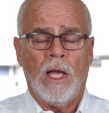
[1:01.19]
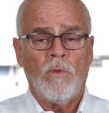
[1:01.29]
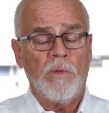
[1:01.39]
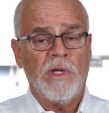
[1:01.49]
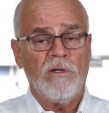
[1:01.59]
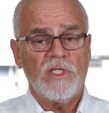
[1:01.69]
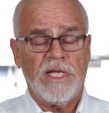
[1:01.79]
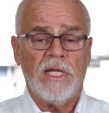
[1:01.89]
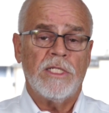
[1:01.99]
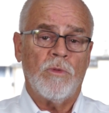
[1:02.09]
And what we
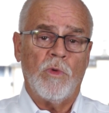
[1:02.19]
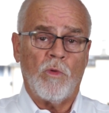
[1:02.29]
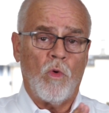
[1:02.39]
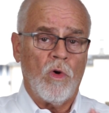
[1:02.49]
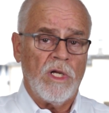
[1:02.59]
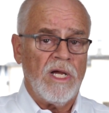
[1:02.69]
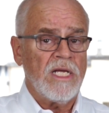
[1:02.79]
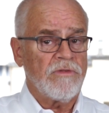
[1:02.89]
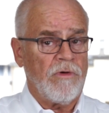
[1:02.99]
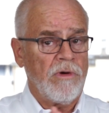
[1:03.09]
understand is when we're
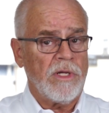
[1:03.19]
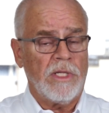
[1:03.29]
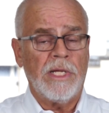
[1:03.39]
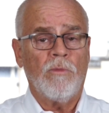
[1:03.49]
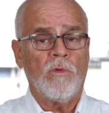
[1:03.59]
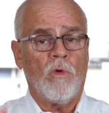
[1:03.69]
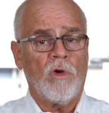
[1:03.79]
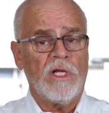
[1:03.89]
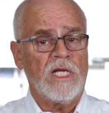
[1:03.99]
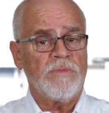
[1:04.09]
organized vertically, when we're
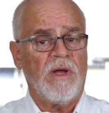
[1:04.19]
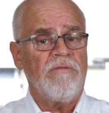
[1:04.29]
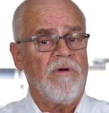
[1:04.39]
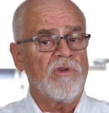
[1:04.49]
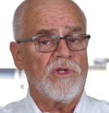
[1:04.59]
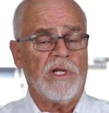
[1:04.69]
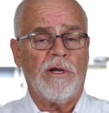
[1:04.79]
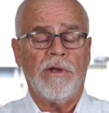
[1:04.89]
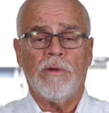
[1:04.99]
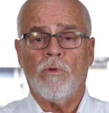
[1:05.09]
organized by functional
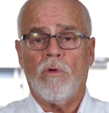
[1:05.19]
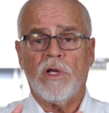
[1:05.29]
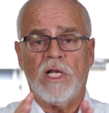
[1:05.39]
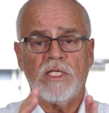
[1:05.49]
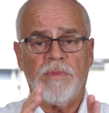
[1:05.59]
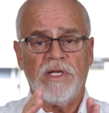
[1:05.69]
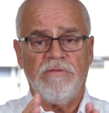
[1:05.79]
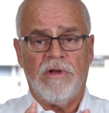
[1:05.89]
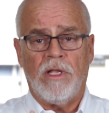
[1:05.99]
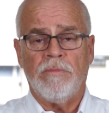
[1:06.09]
area, we're organized by
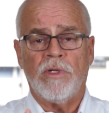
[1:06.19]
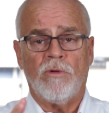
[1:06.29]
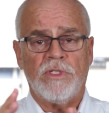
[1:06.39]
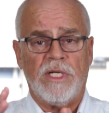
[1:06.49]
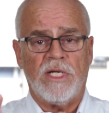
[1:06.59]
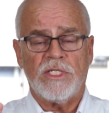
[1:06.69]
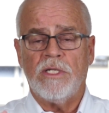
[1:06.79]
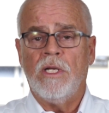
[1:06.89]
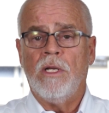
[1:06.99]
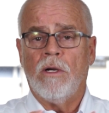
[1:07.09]
development or
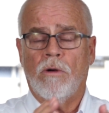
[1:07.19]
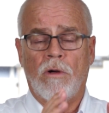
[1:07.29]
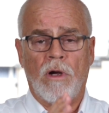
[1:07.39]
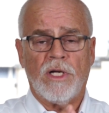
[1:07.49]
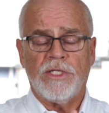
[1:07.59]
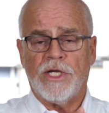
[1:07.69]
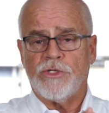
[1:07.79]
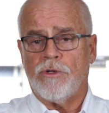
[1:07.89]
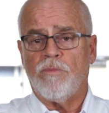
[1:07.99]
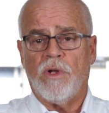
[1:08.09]
test or
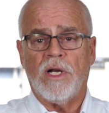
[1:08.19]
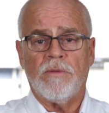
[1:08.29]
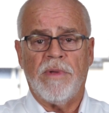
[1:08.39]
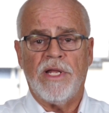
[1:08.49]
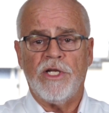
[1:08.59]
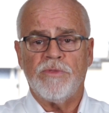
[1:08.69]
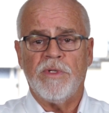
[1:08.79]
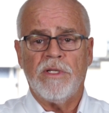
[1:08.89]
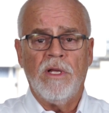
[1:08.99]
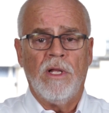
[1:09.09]
architecture or product
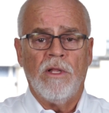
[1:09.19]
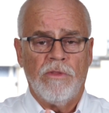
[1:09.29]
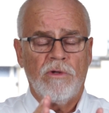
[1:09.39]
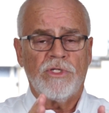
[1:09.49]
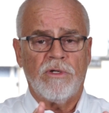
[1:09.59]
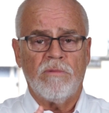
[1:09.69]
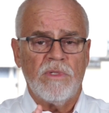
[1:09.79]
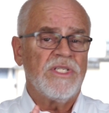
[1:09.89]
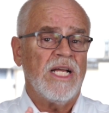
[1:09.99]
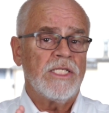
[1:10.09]
management, those
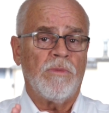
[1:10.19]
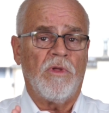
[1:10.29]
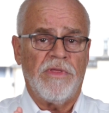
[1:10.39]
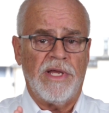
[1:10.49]
are sensible